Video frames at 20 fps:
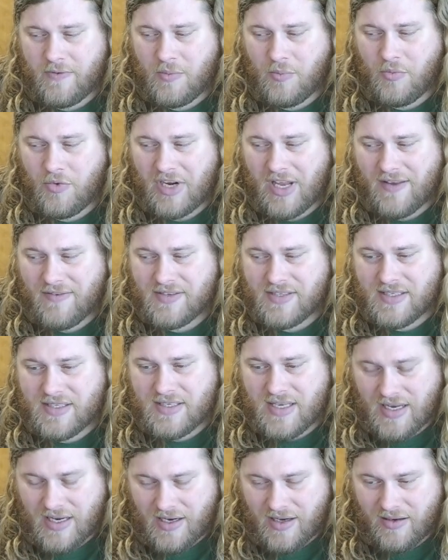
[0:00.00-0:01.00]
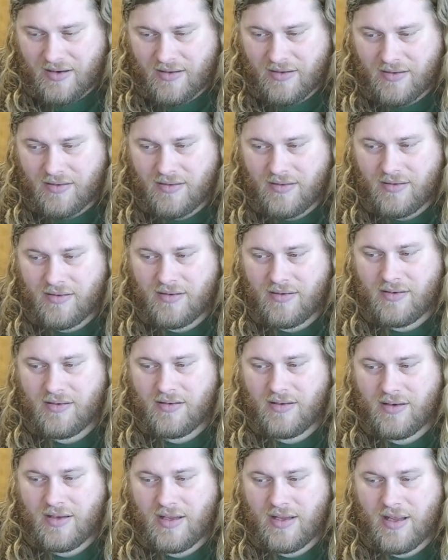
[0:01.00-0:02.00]
what I've seen,
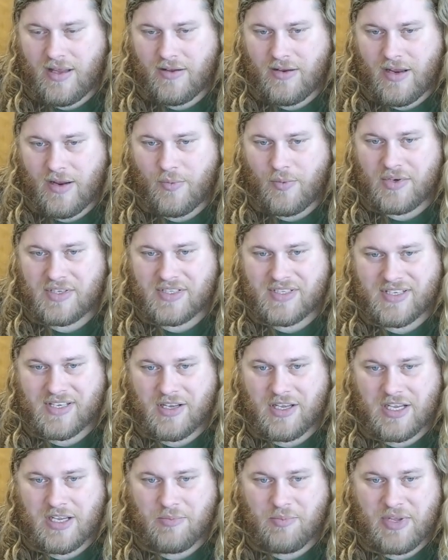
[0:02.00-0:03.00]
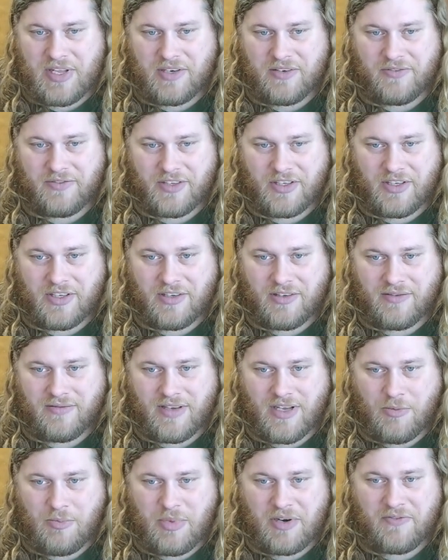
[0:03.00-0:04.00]
it was a bit of
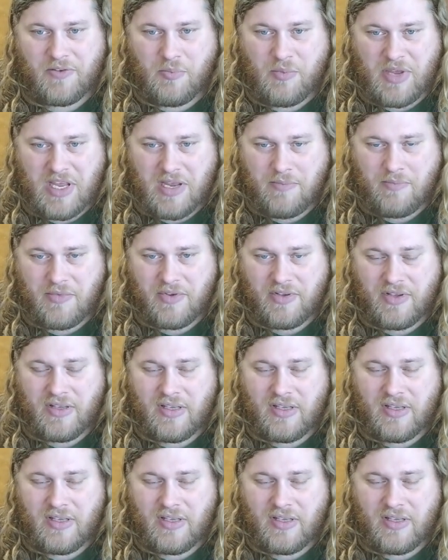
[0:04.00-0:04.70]
a meme.